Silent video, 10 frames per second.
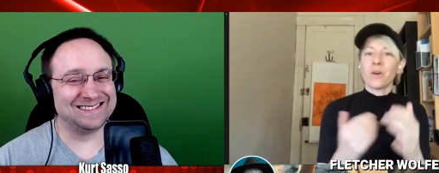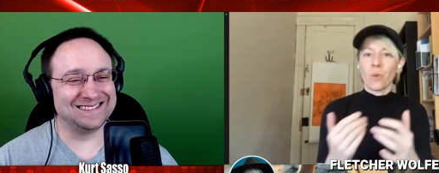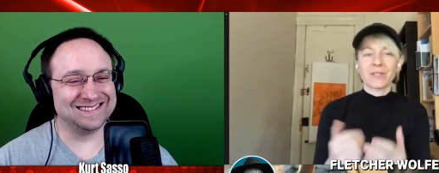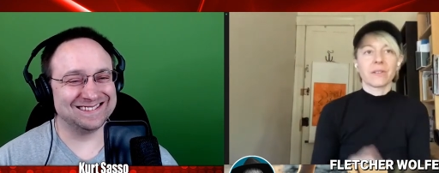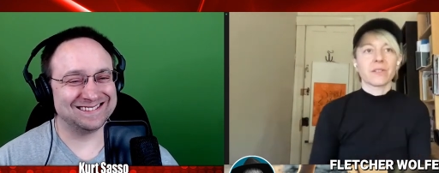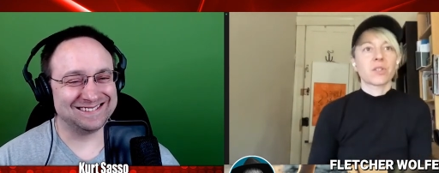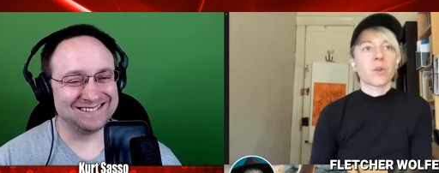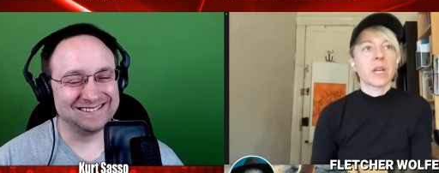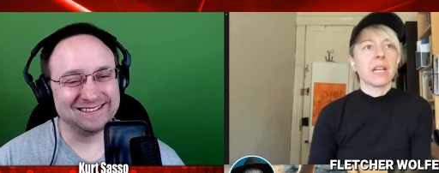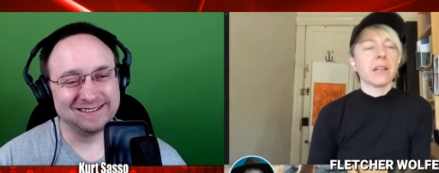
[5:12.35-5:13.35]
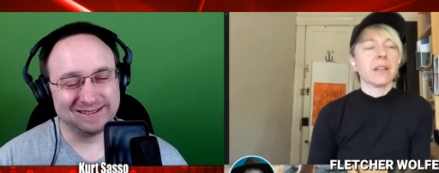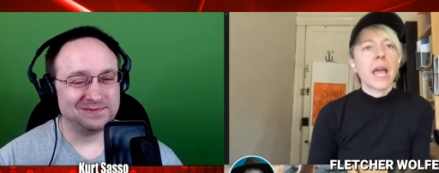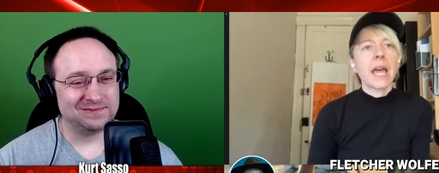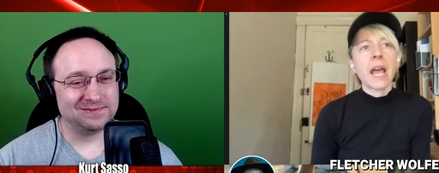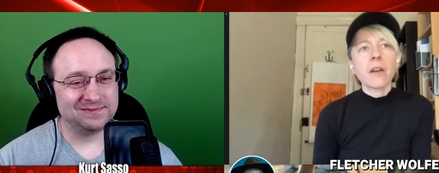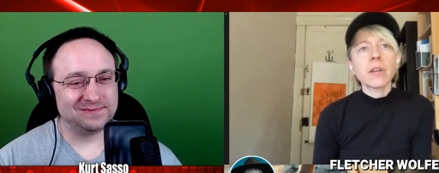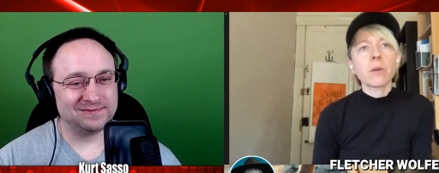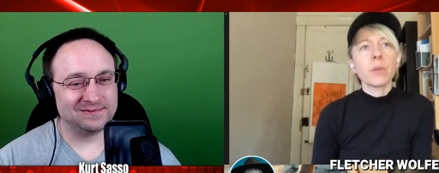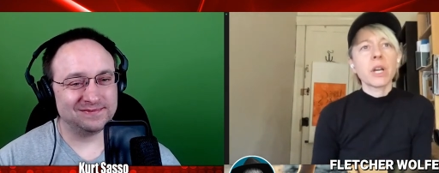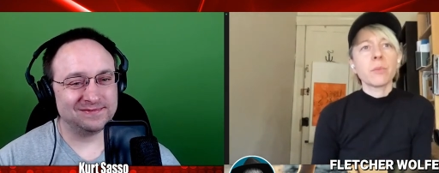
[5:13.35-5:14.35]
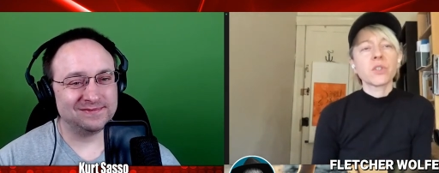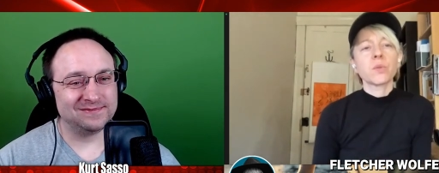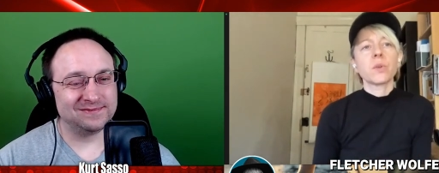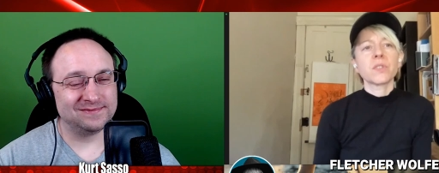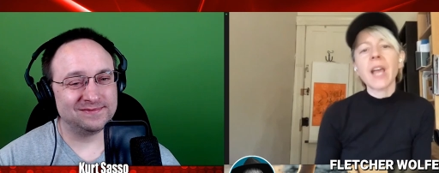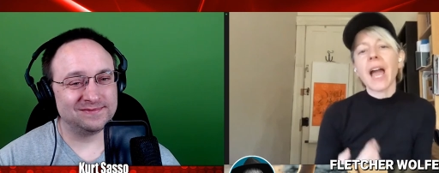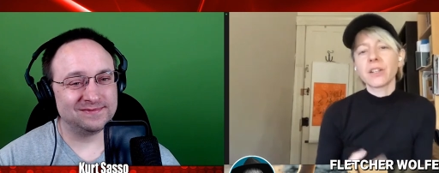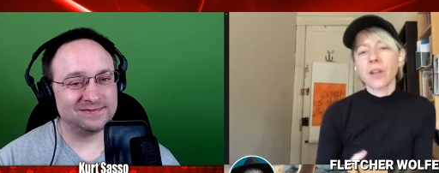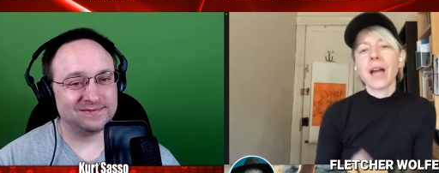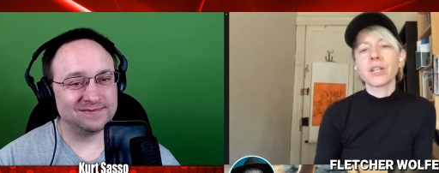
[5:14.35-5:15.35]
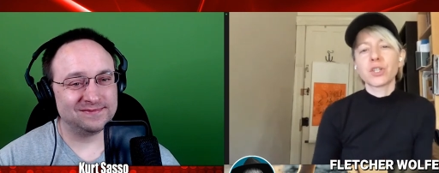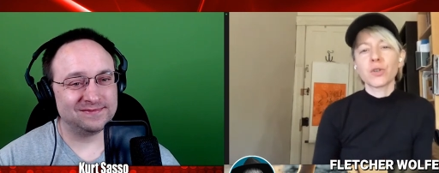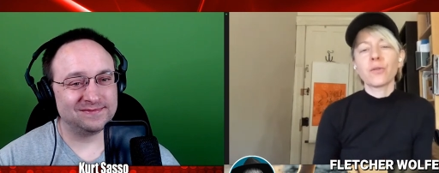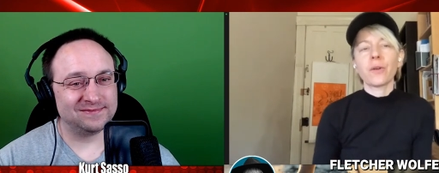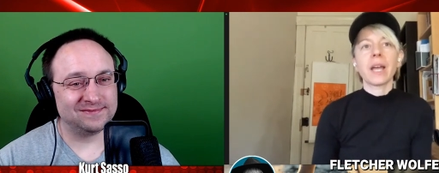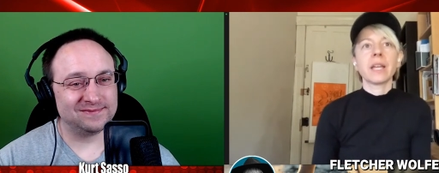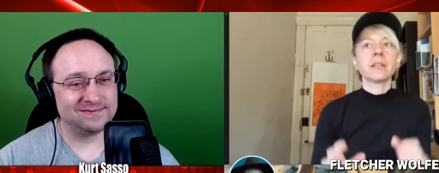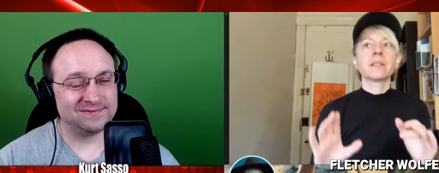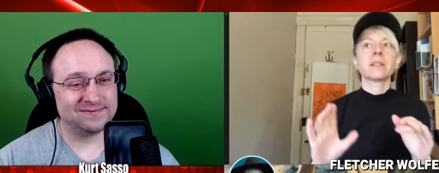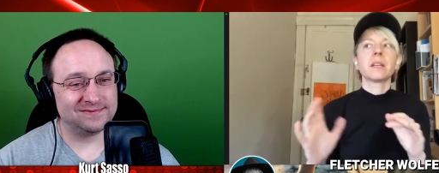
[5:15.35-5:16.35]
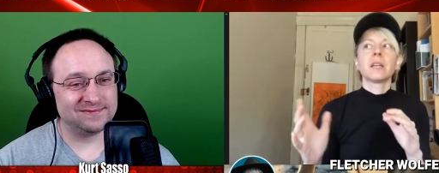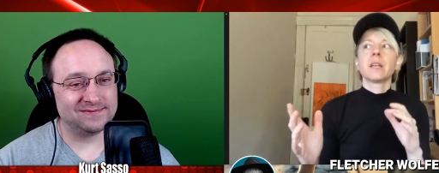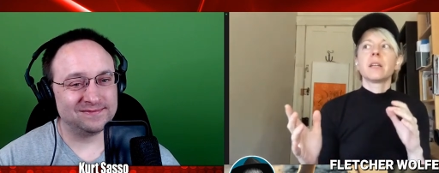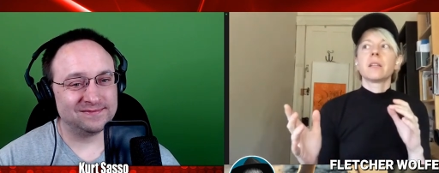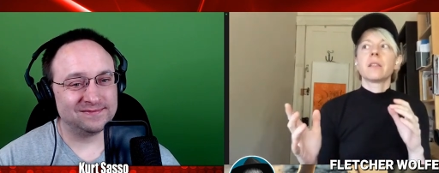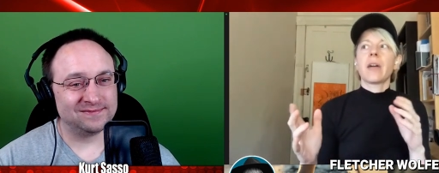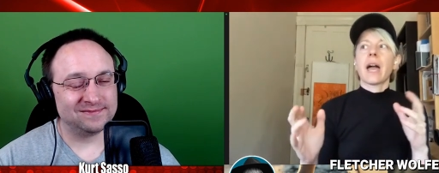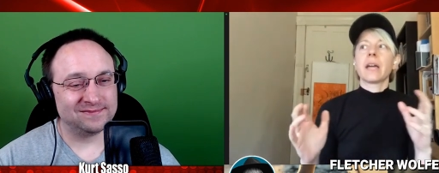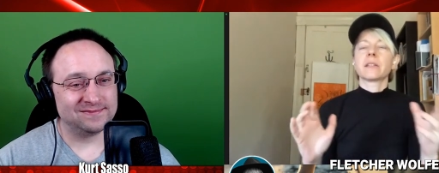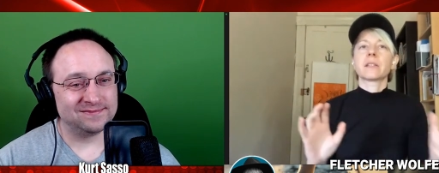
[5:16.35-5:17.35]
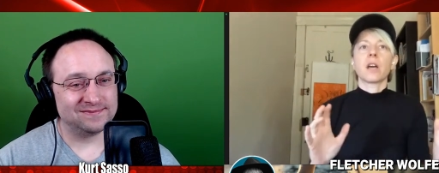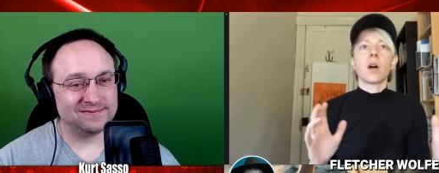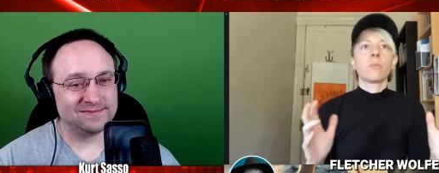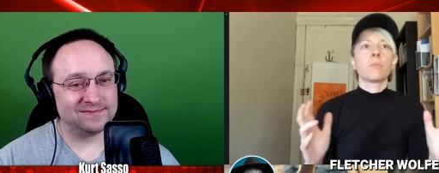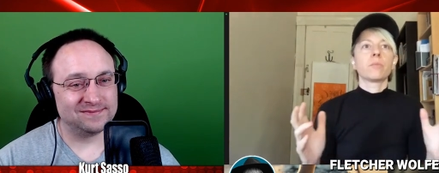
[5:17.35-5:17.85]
Speaker 1: what's on screen and having minimal tools yeah i, I do find that some